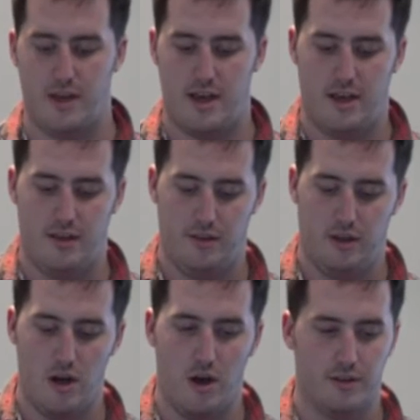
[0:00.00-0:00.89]

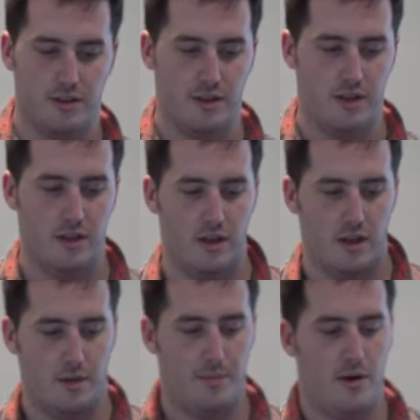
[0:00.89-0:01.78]
the lot
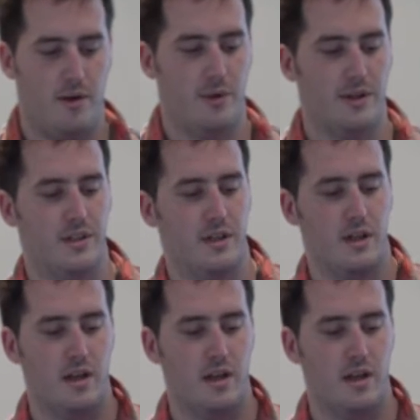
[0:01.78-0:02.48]
at Pinewood.